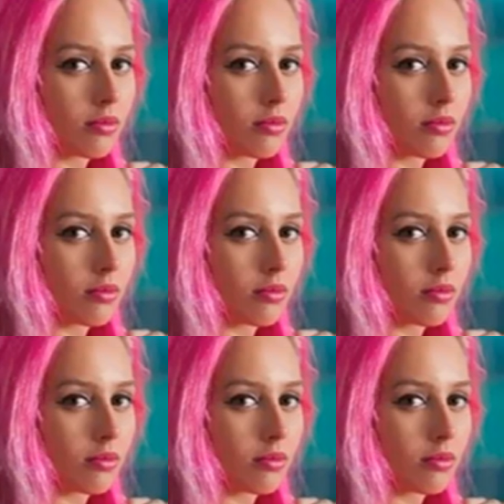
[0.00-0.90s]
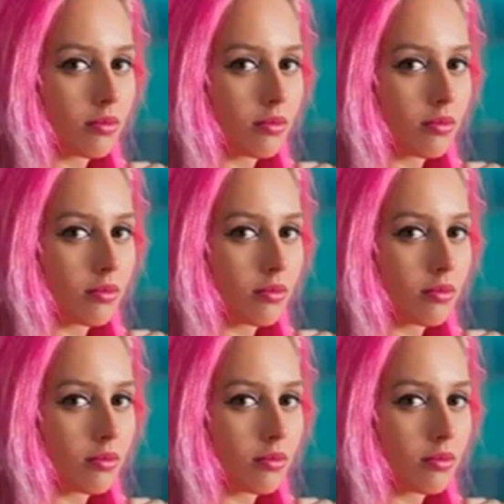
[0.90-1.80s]

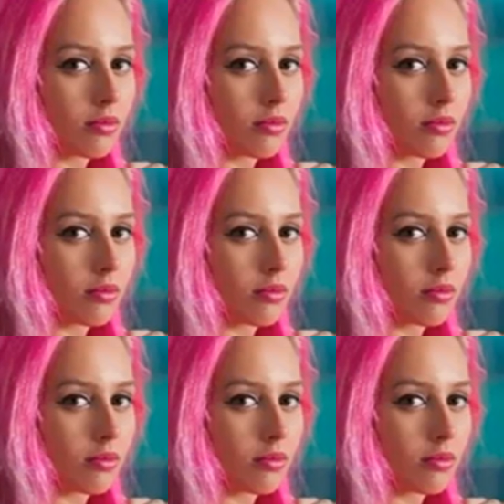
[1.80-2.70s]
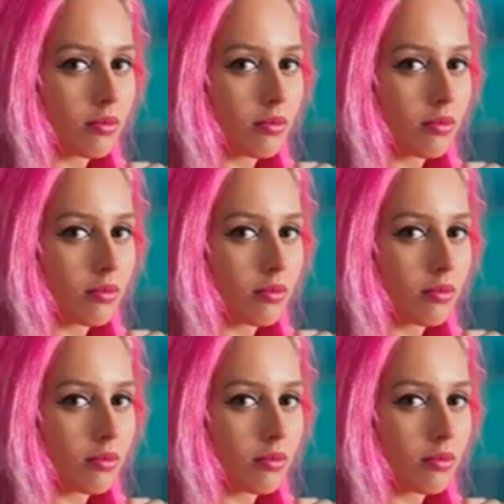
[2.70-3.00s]
This is a still picture; no speech is visible.